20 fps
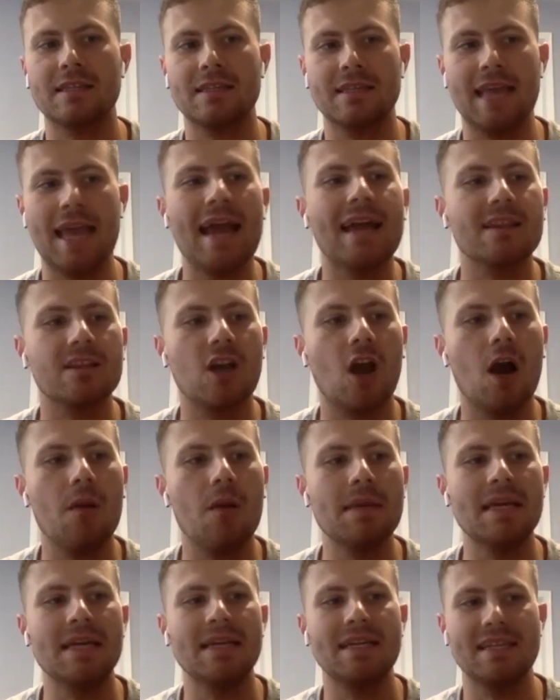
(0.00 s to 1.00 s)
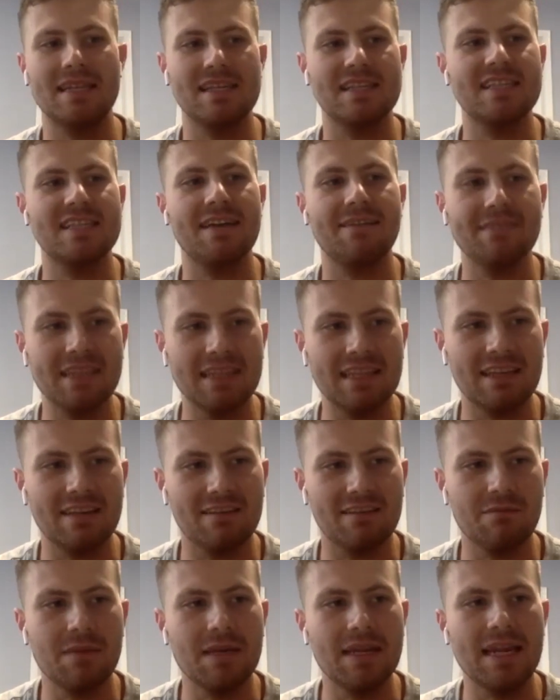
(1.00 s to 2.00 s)
can come in the
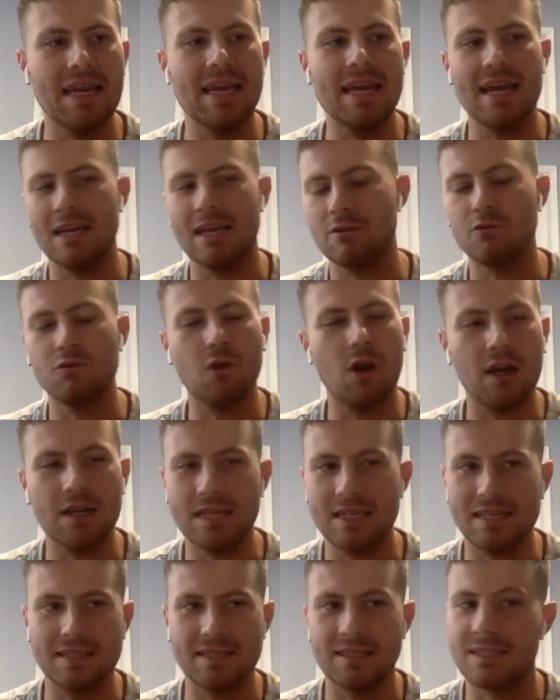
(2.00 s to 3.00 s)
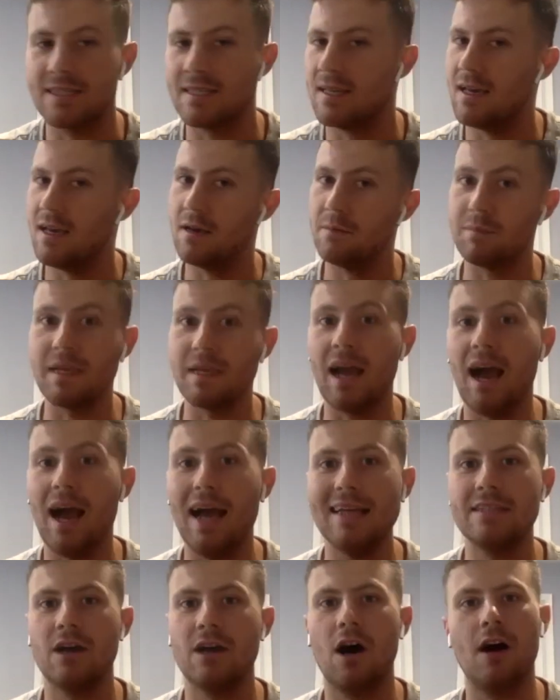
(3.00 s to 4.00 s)
70th minute and run his
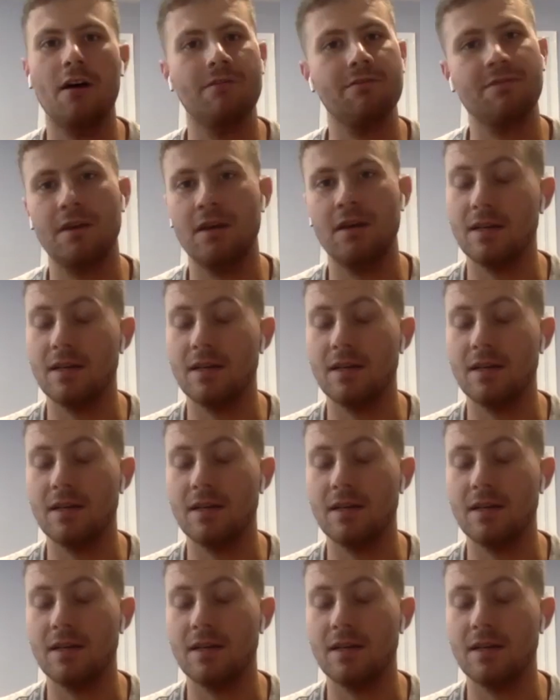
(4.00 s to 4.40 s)
behind off?